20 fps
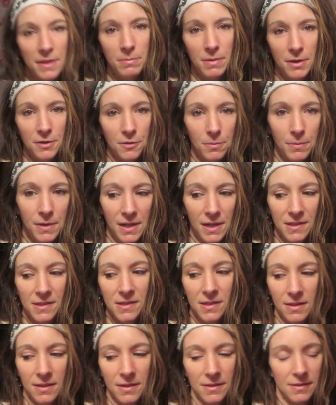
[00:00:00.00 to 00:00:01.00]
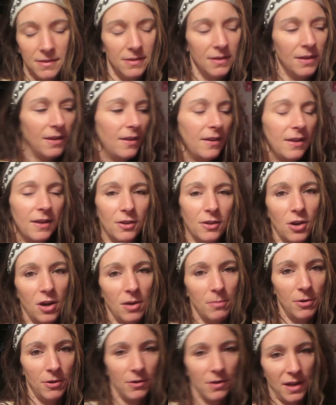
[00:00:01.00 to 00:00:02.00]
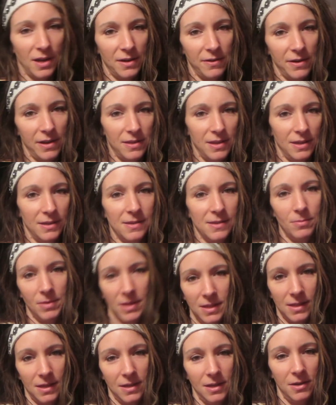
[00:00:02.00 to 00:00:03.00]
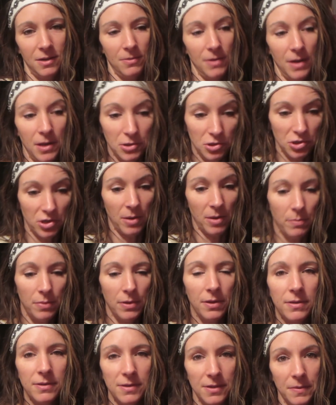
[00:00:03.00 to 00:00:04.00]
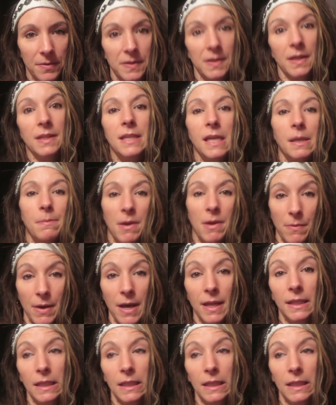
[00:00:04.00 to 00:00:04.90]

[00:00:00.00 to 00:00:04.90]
the bedroom and I see this cardboard cutout, I think somebody's in here and I jump. So it's going to take me a while